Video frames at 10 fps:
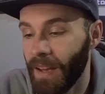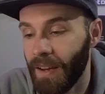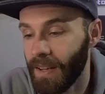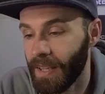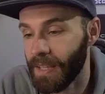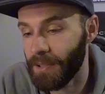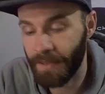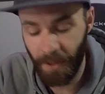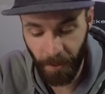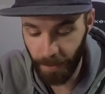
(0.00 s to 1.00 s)
I
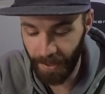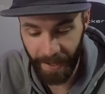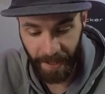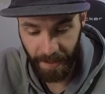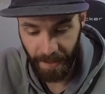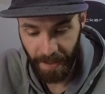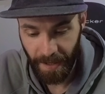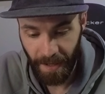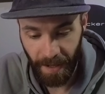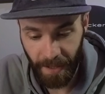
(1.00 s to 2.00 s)
used it all day.
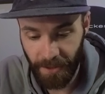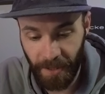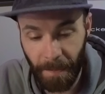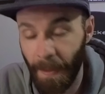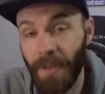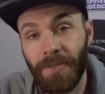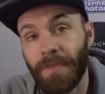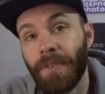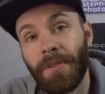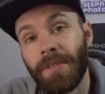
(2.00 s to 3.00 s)
I took a bunch
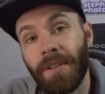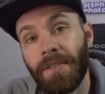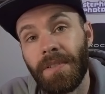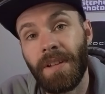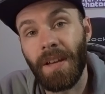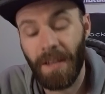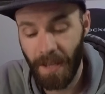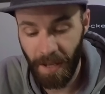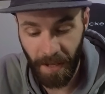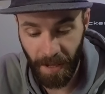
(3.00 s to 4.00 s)
of photos.
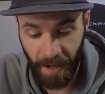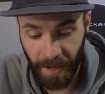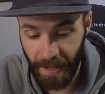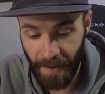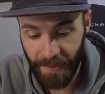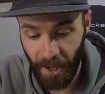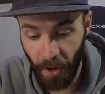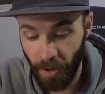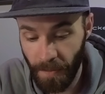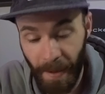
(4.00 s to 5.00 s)
I left it
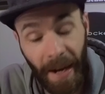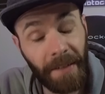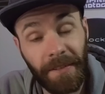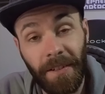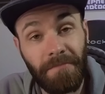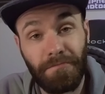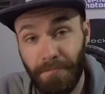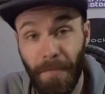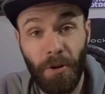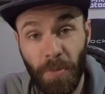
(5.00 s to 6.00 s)
on by accident
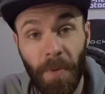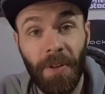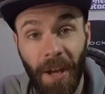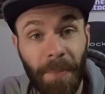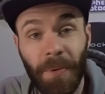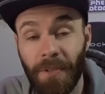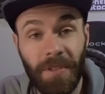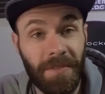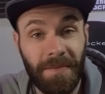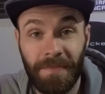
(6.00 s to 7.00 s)
multiple times while
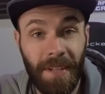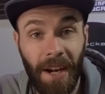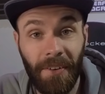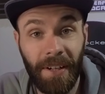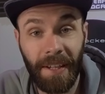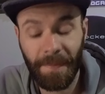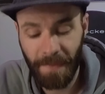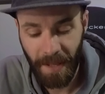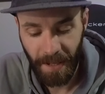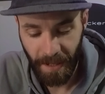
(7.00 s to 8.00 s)
just carrying
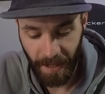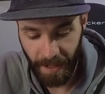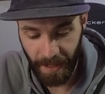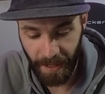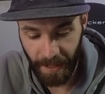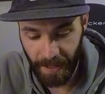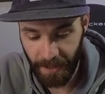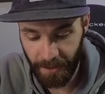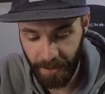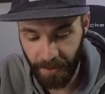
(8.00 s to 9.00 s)
it. And I
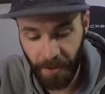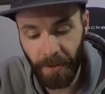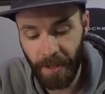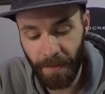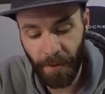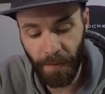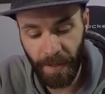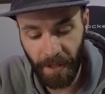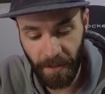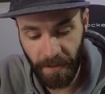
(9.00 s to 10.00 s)
also recorded a few
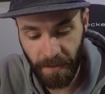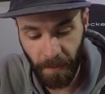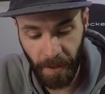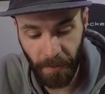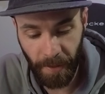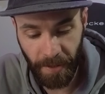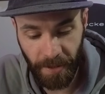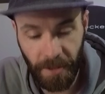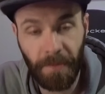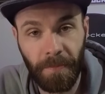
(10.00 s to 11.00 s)
videos, one of
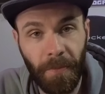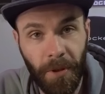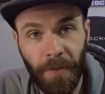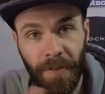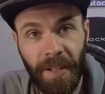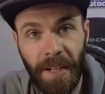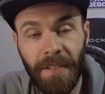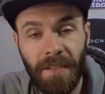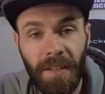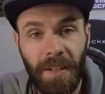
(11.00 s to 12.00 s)
which you would have seen.